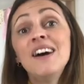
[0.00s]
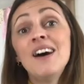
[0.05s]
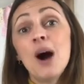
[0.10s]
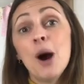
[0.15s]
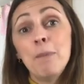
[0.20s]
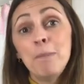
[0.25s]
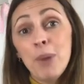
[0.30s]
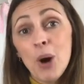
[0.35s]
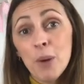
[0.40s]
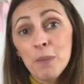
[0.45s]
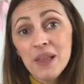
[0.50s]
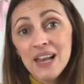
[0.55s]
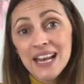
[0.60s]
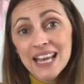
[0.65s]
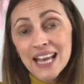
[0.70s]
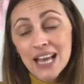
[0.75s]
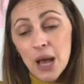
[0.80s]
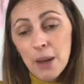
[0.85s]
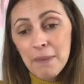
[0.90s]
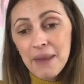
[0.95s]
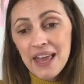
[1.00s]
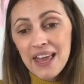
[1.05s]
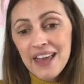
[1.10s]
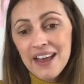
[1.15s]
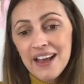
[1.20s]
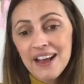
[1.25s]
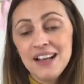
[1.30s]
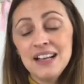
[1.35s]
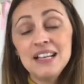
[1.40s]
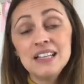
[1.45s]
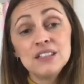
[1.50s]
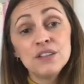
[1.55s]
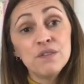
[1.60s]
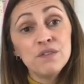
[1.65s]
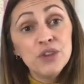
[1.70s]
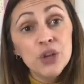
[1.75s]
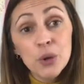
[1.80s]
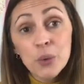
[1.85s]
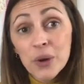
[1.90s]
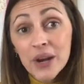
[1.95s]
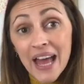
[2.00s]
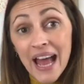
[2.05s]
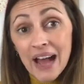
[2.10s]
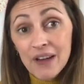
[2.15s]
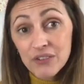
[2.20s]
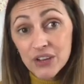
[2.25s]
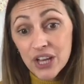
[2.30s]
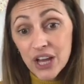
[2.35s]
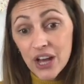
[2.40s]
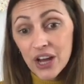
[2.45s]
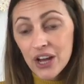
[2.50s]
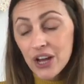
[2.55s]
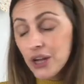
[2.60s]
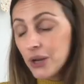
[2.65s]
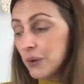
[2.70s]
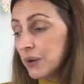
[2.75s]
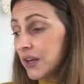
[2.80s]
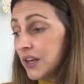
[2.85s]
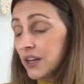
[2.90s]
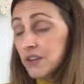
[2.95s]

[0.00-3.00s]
I'll pop the link up here. So if you want to have a go,